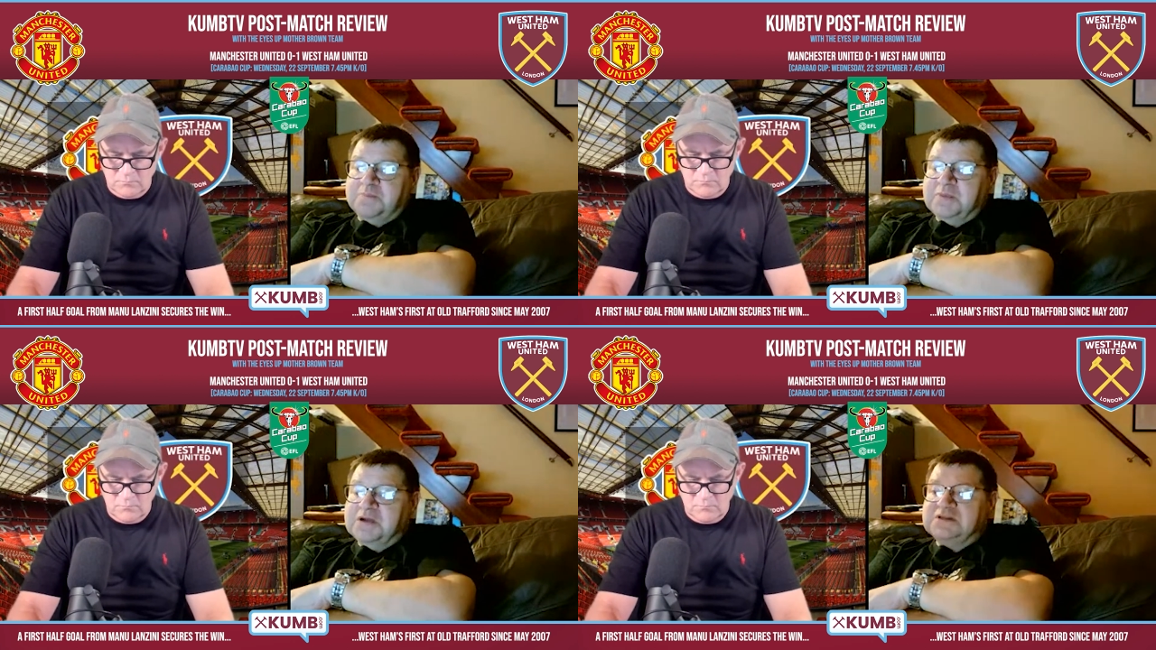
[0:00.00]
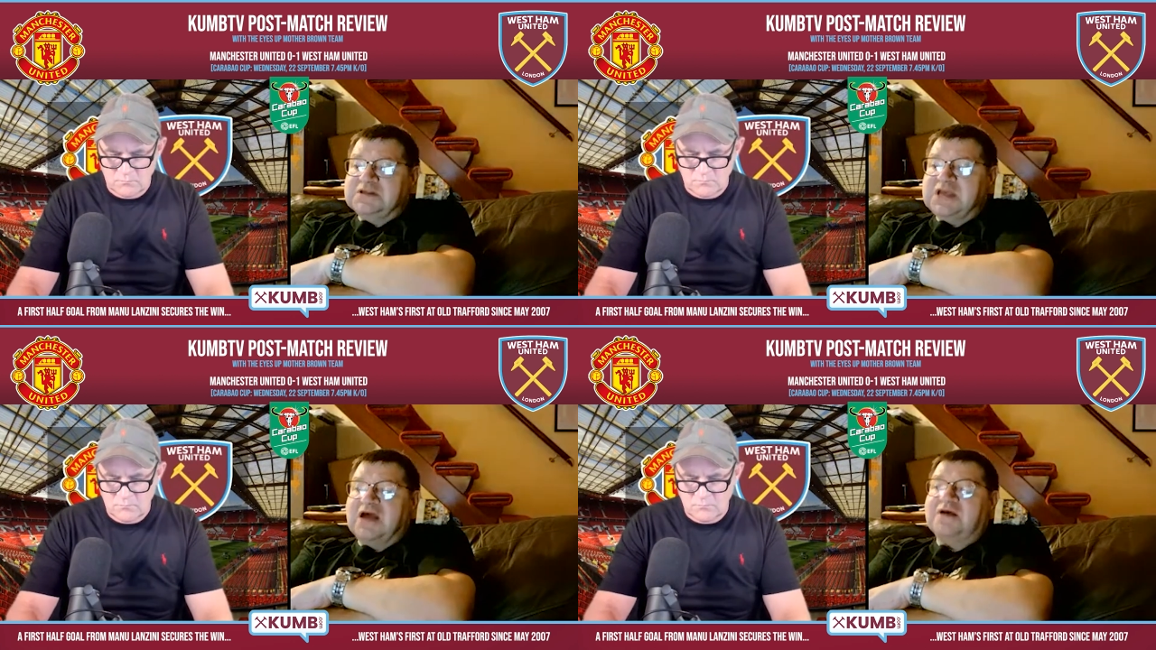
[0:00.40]
Speaker 1: but
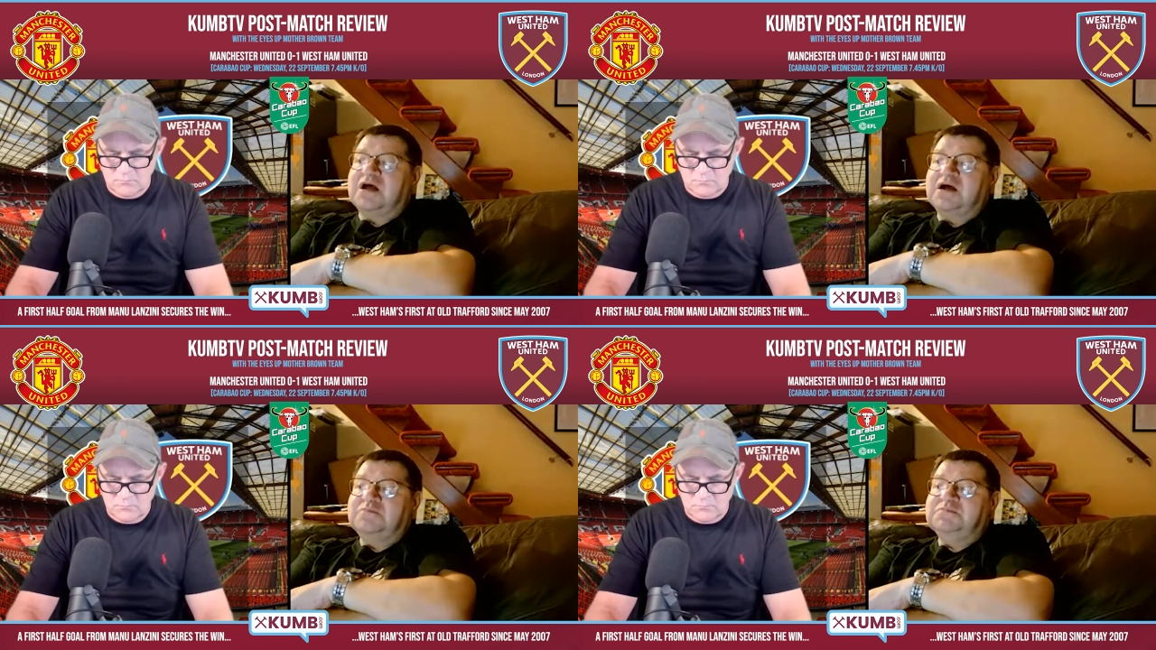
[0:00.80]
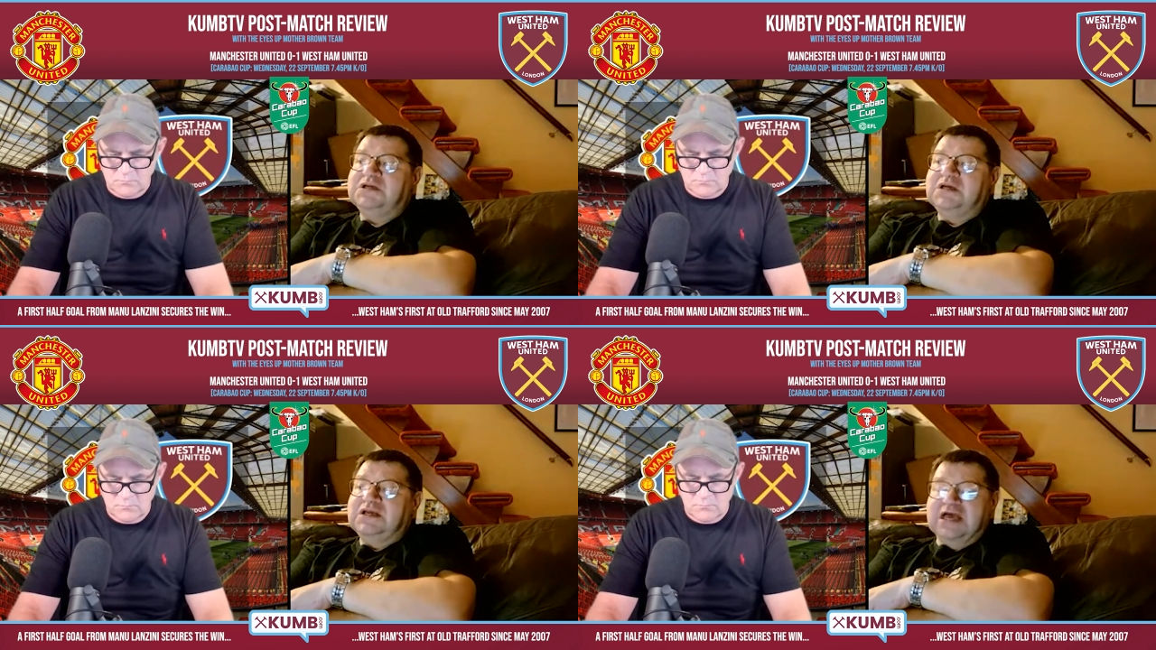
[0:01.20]
yeah, um,
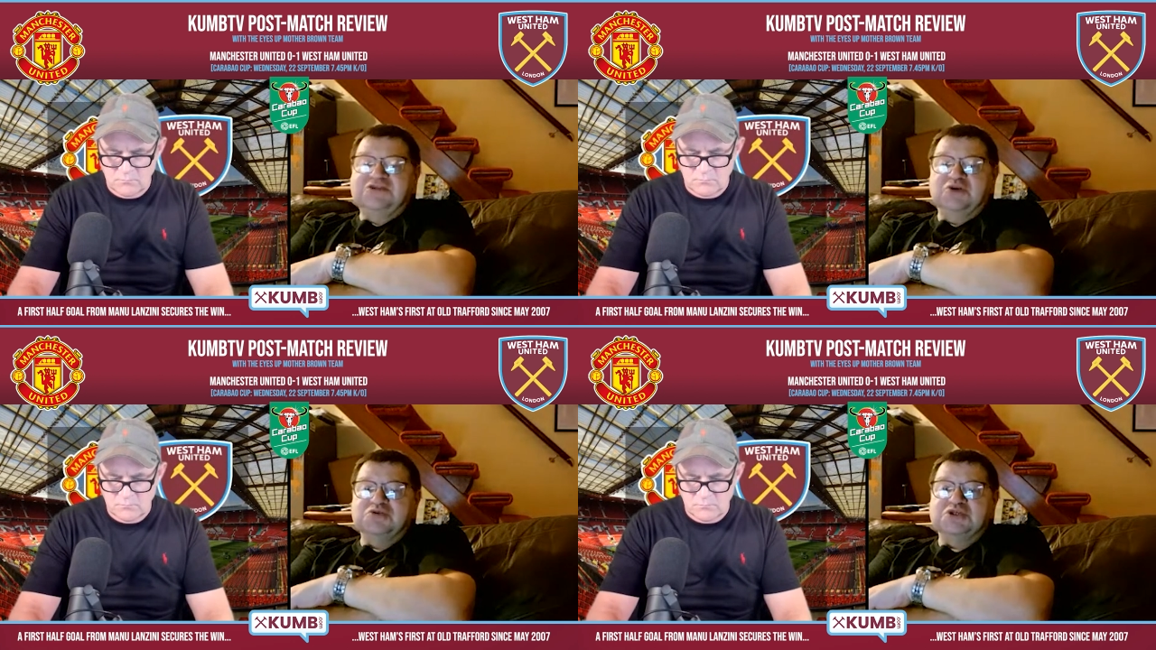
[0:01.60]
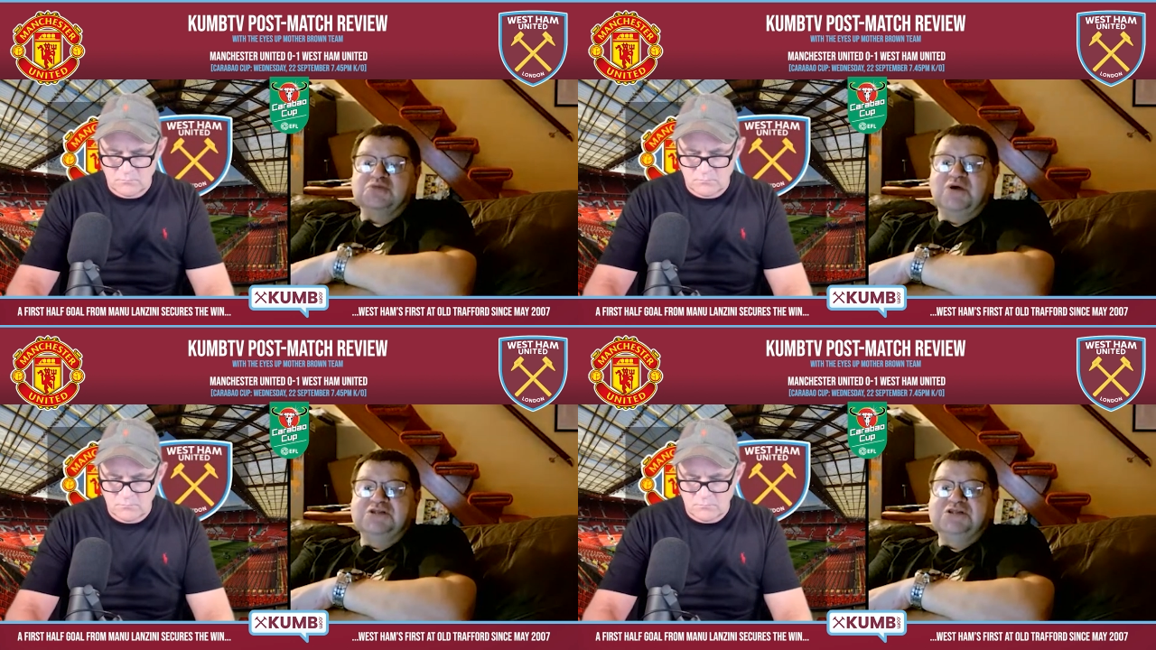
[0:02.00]
yeah,
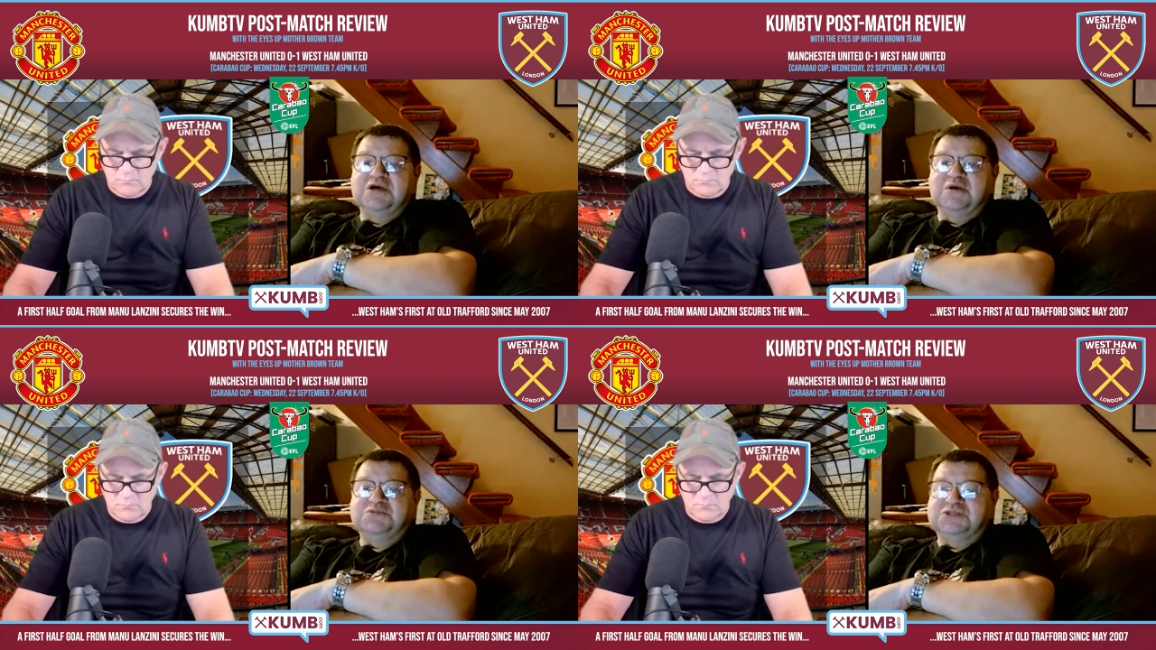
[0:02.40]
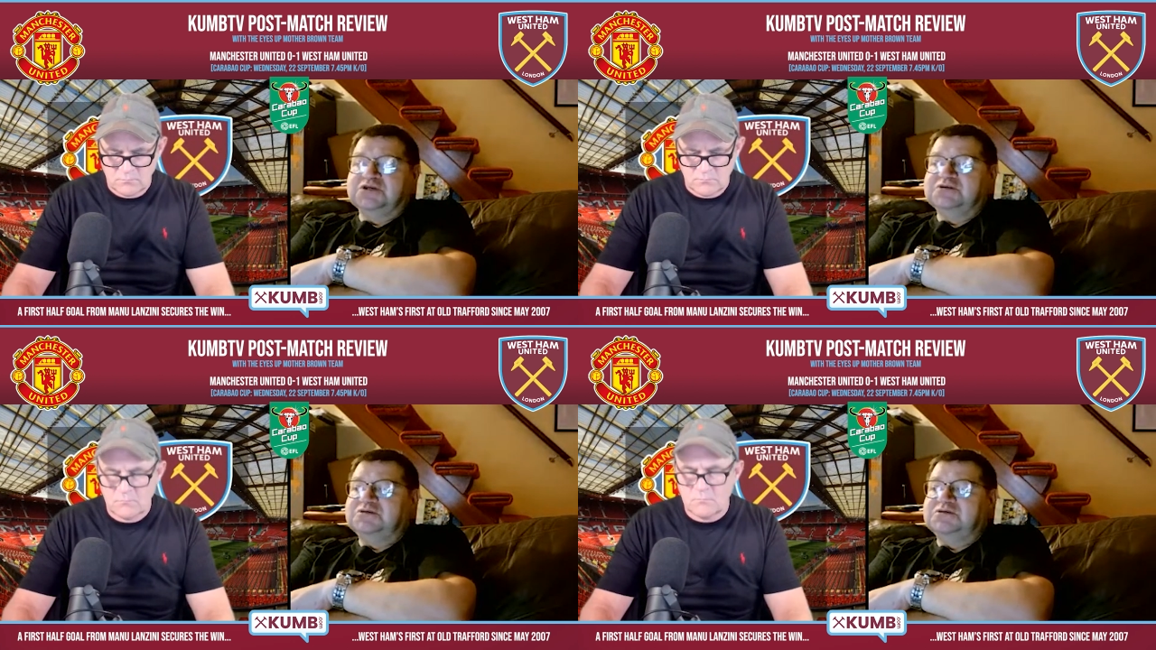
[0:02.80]
Dawson one, Diop
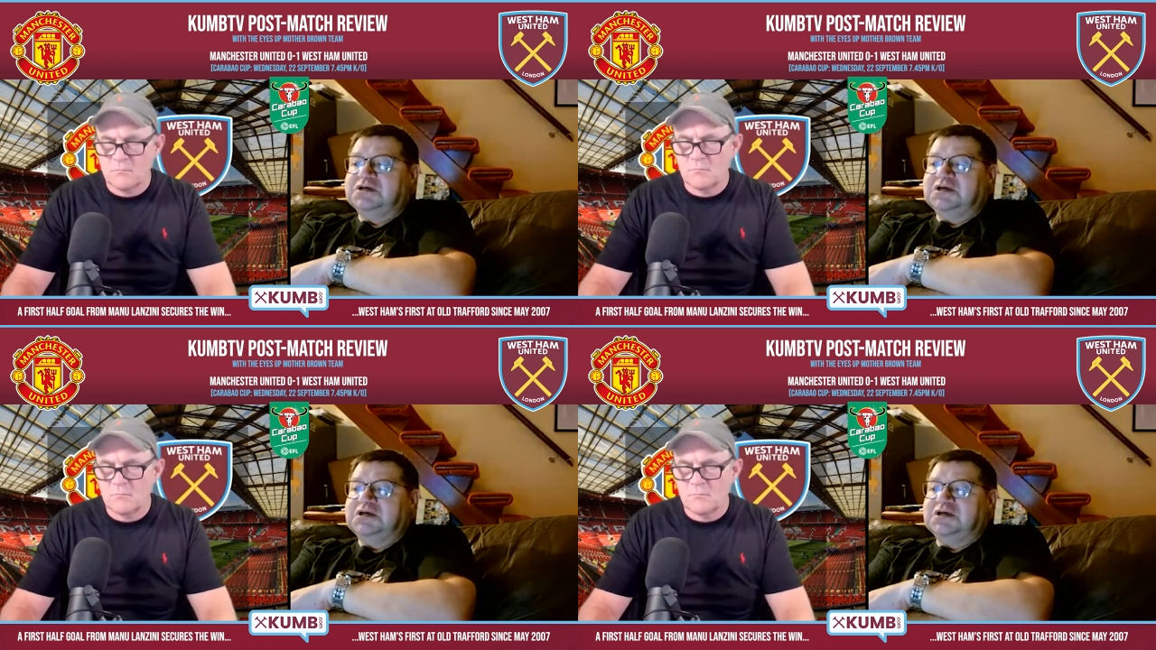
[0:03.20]
two,